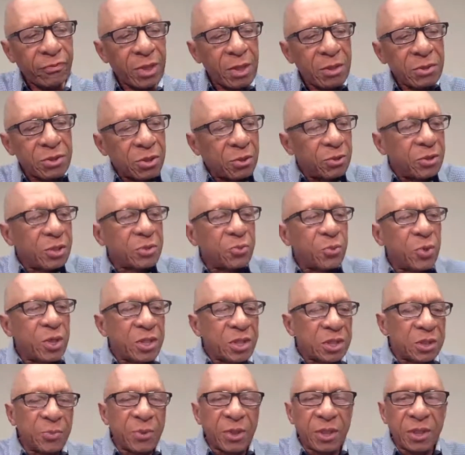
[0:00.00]
So this week
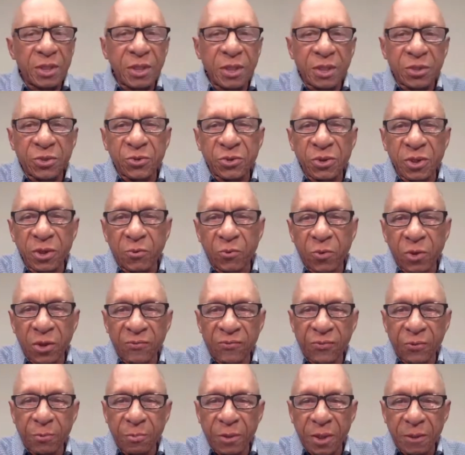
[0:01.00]
has been an interesting week
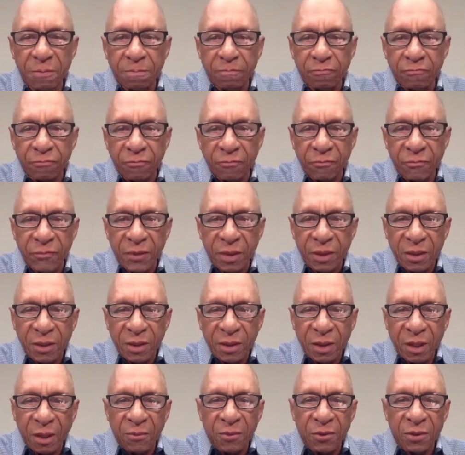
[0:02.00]
for me.
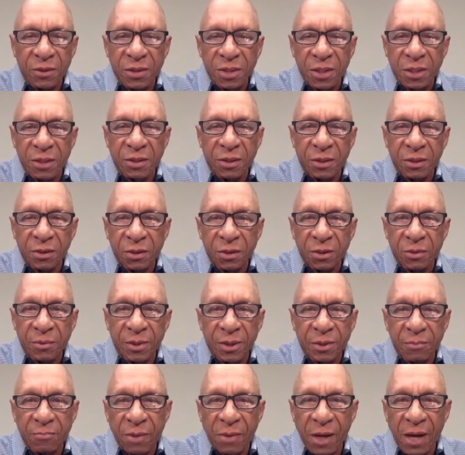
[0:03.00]
I'm going to tell you a little
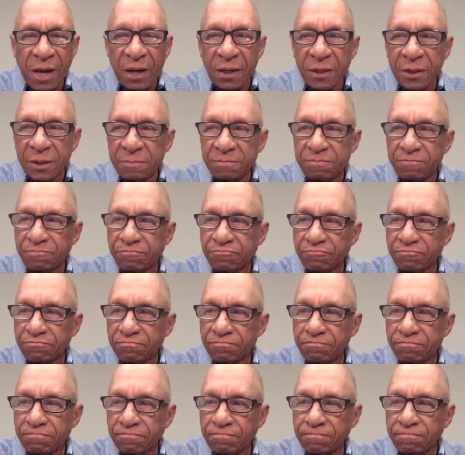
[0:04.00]
bit about it.
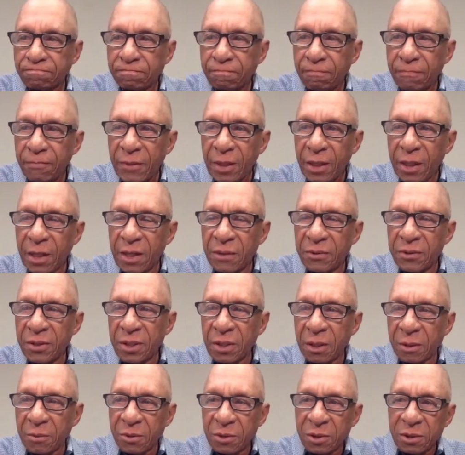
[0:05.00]
And
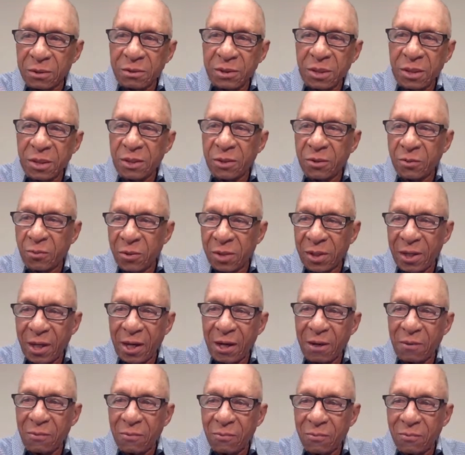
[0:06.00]
then I'm going to tell you what
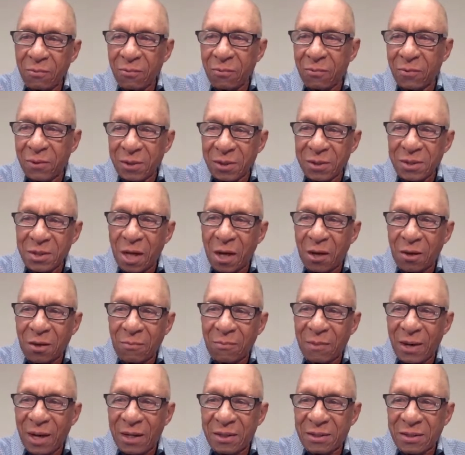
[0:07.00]
I want to talk
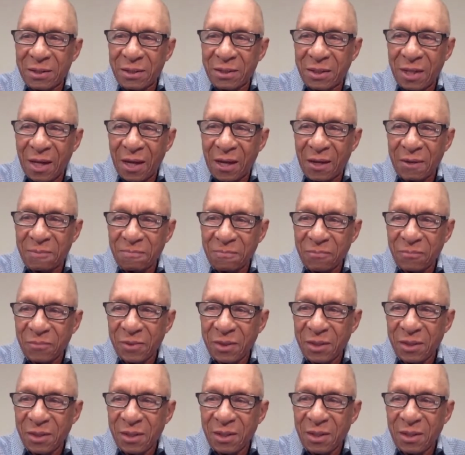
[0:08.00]
about today.
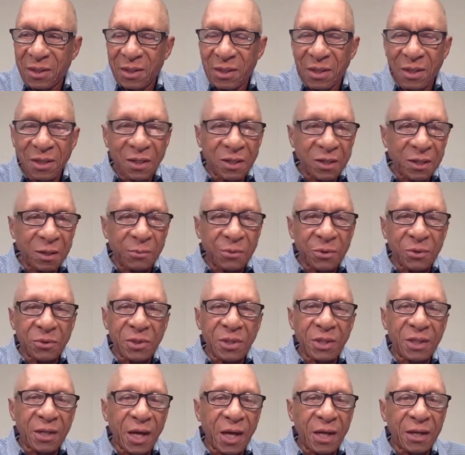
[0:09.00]
And then I'm going to
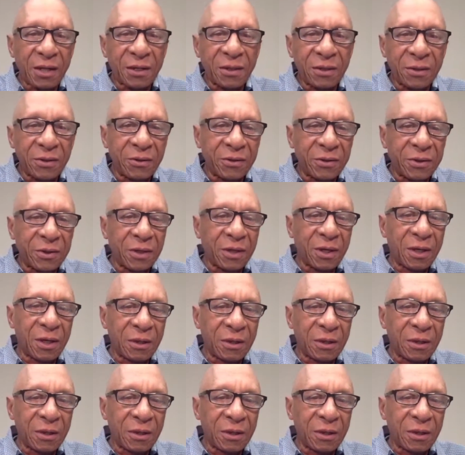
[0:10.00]
get out of here and